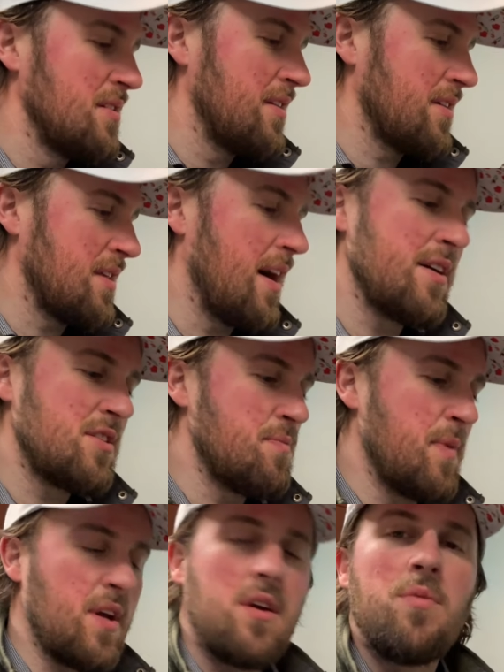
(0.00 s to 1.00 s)
Like the ice
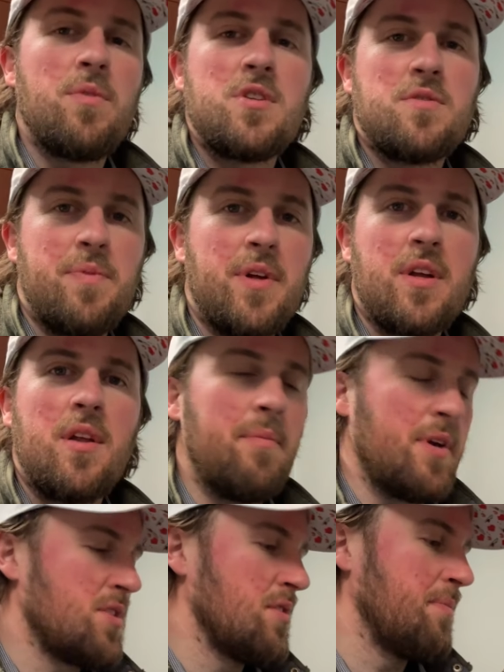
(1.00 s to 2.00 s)
maker, we just plug it in and
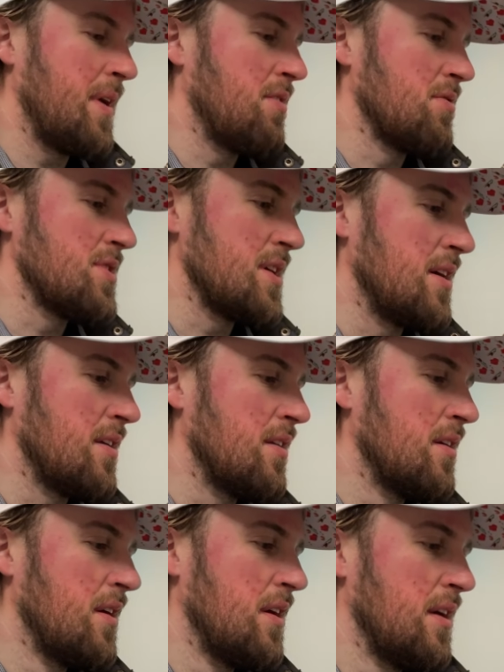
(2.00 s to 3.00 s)
make sure it powers on.
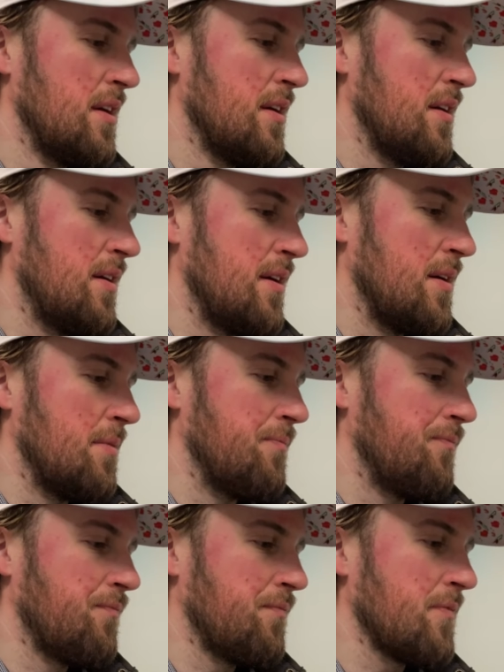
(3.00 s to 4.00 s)

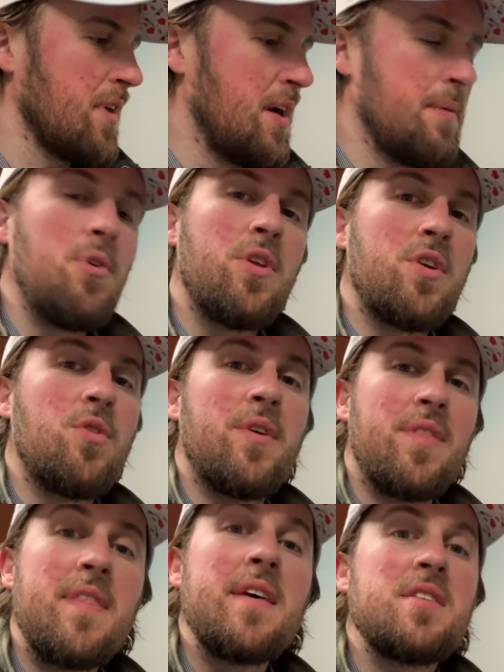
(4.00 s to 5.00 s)
Um, I'm only
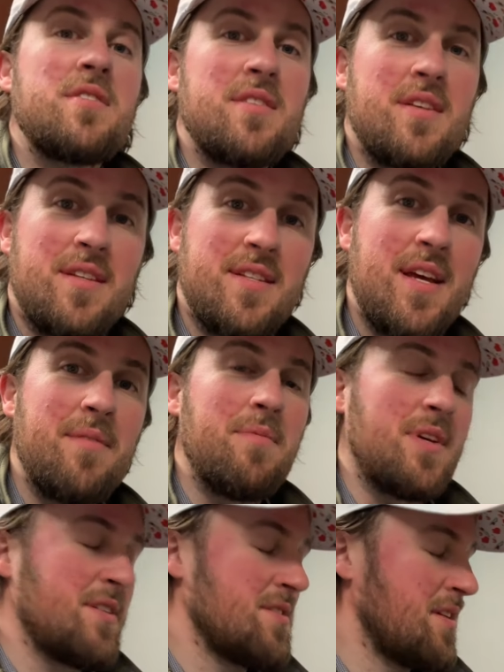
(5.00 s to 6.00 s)
going this intent
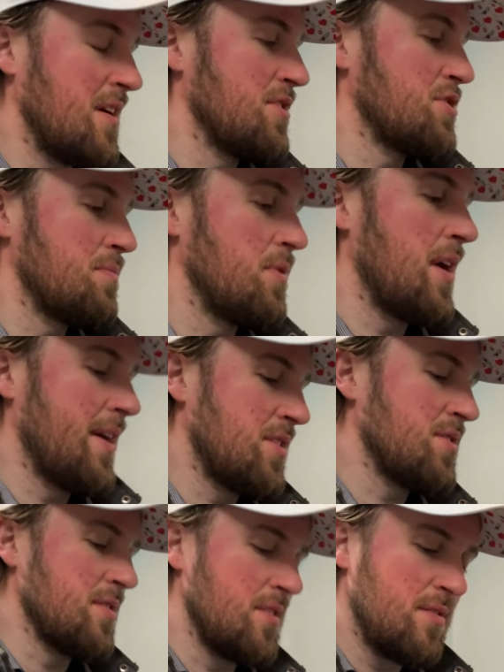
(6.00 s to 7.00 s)
because the customer
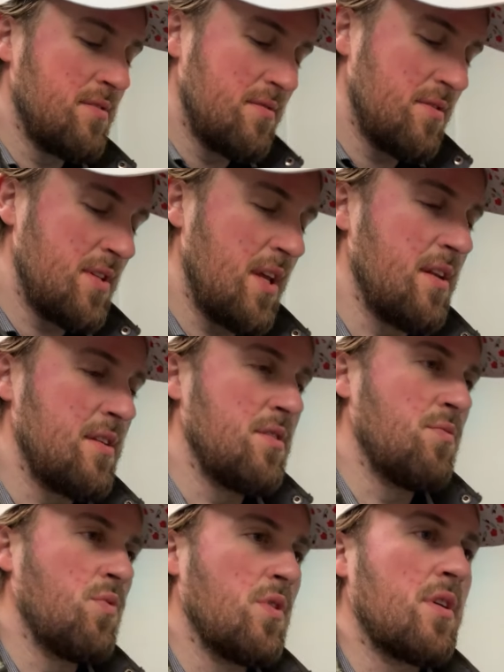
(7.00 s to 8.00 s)
actually said it
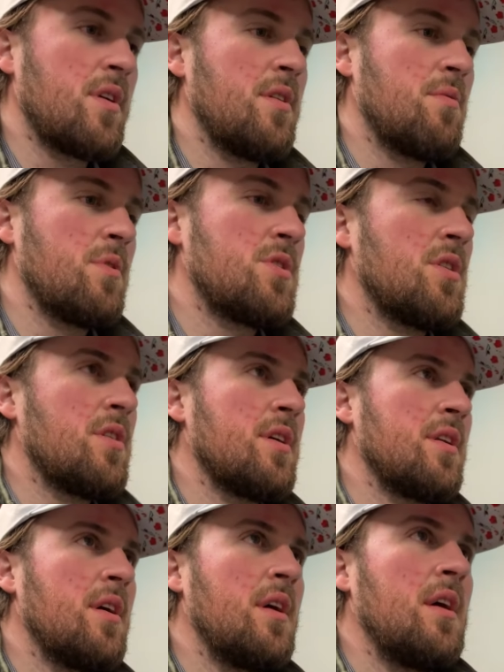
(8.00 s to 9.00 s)
didn't work and returned
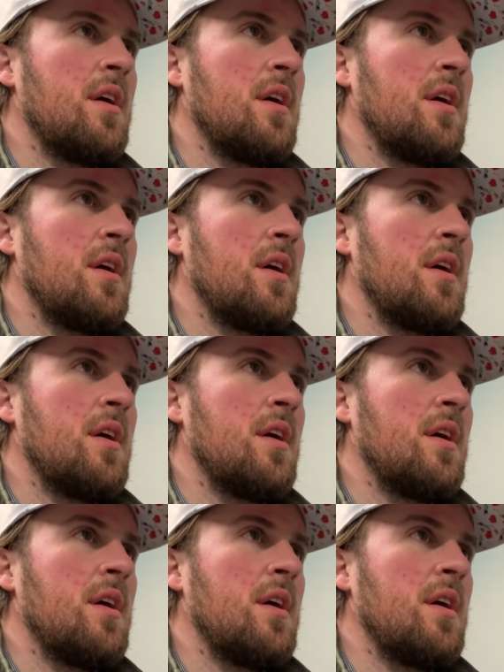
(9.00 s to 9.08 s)
it.